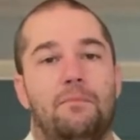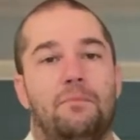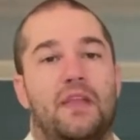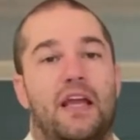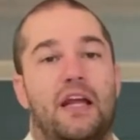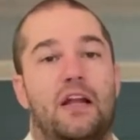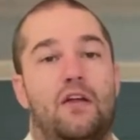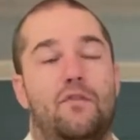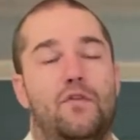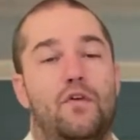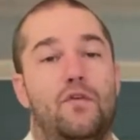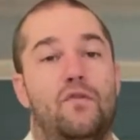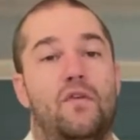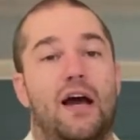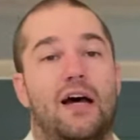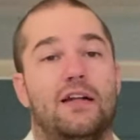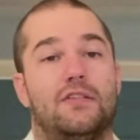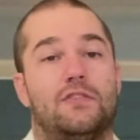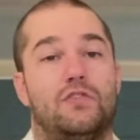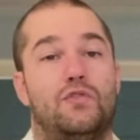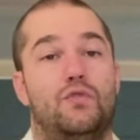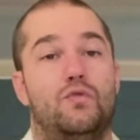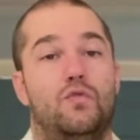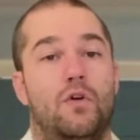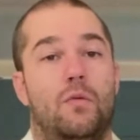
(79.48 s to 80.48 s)
And if you've
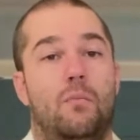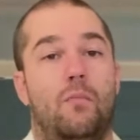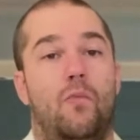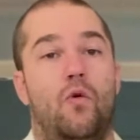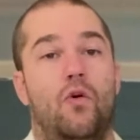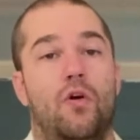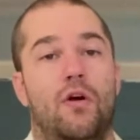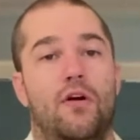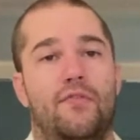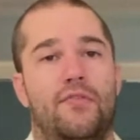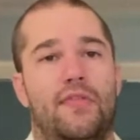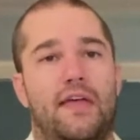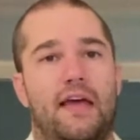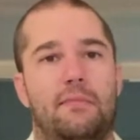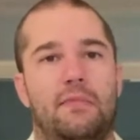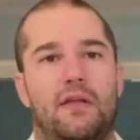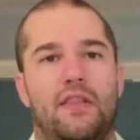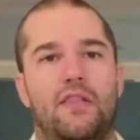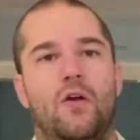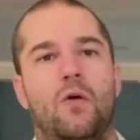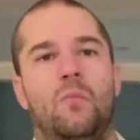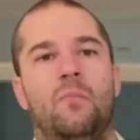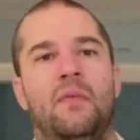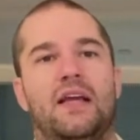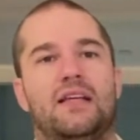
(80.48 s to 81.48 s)
got two or more of them
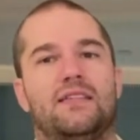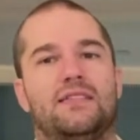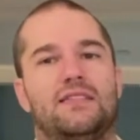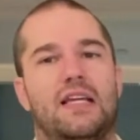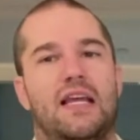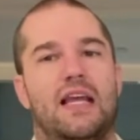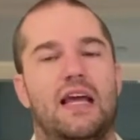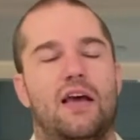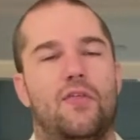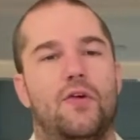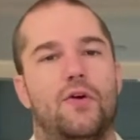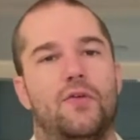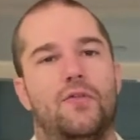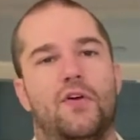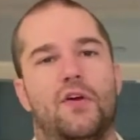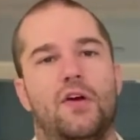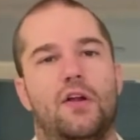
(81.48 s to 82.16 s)
and they're mixed together,